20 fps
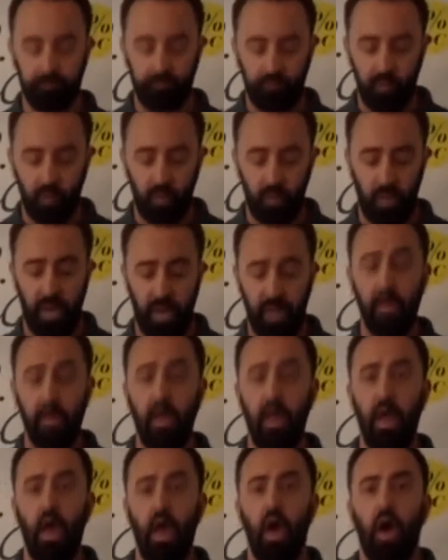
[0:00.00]
Okay,
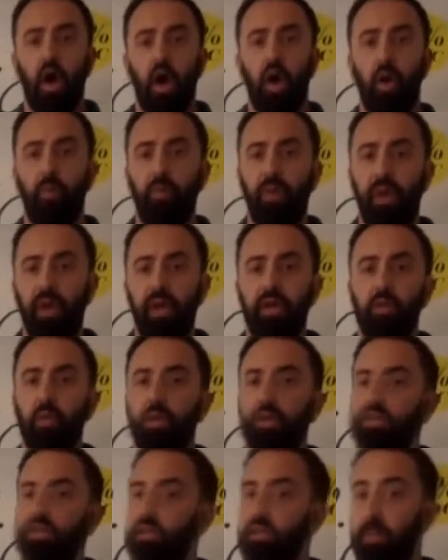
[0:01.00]
our product
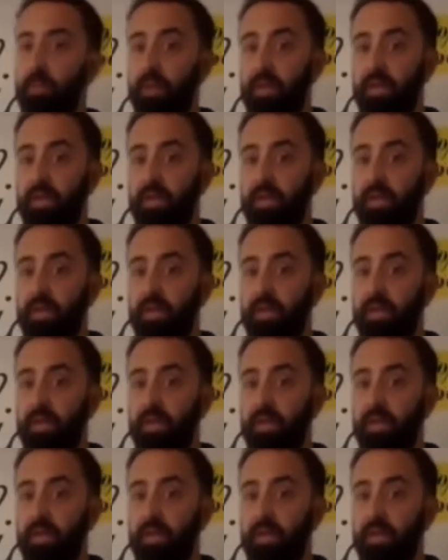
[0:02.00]
works a little bit